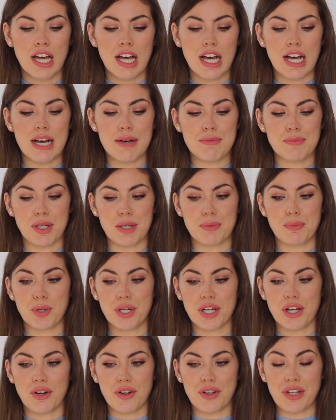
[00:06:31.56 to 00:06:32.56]
I'm gonna put
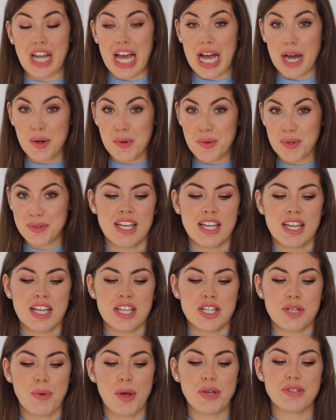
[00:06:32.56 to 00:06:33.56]
it on now.
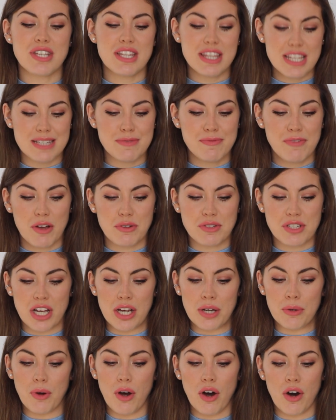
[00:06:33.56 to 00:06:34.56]
She posted this
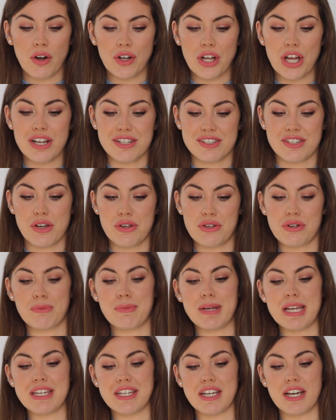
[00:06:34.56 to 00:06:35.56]
photo on her social
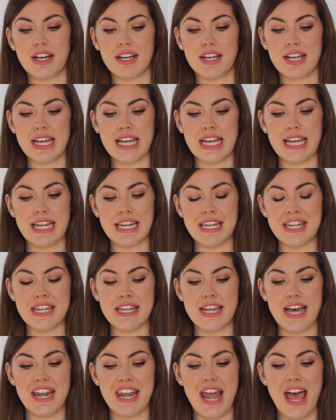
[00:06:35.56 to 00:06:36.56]
media in
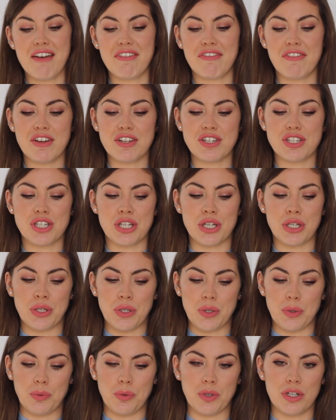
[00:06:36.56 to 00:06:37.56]
an effort
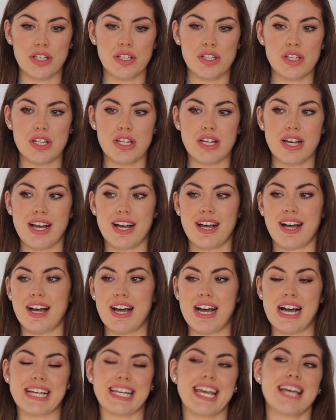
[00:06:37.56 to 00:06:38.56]
to,
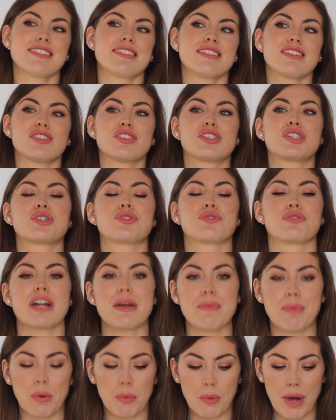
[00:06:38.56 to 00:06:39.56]
I guess,
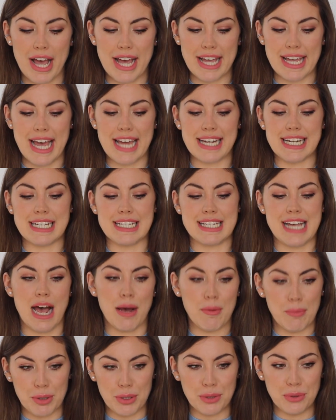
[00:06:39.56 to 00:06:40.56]
strip away any
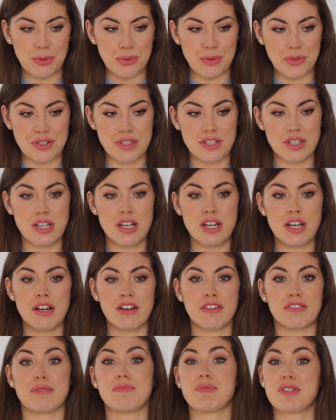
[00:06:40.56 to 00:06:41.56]
taboos
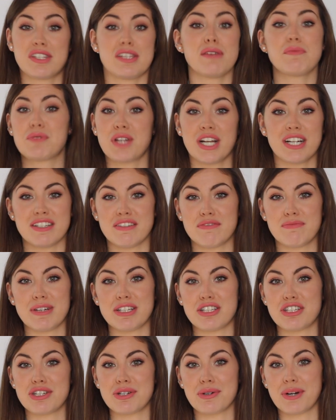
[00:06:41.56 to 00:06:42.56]
from the subject of
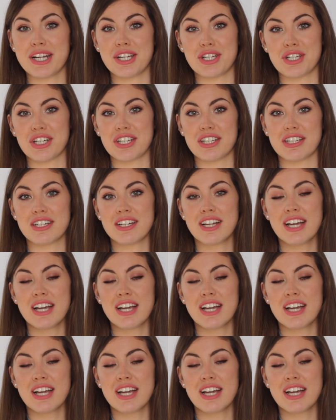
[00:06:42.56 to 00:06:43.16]
menstruation.